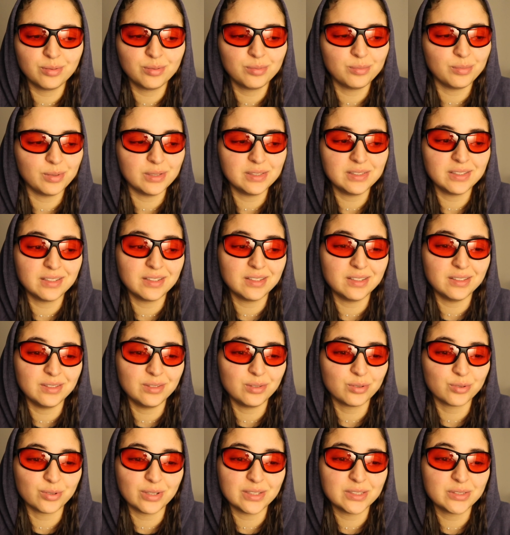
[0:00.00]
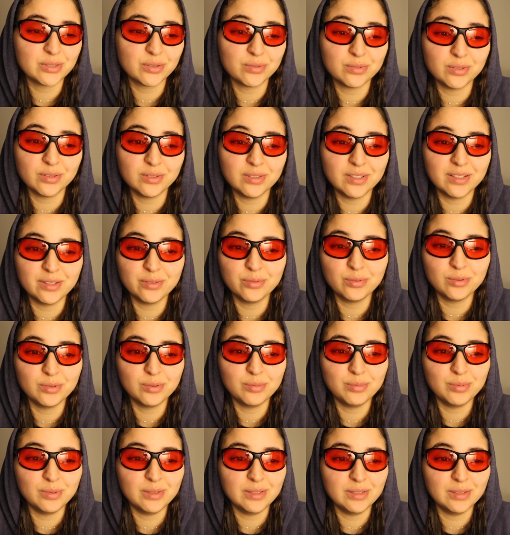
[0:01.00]
basically the rest of the day
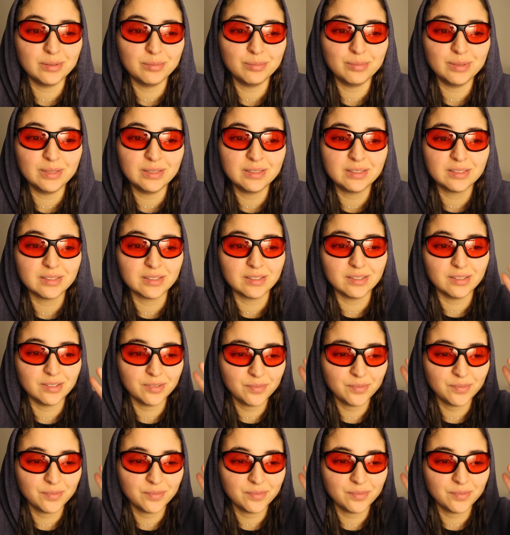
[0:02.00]
would be a bit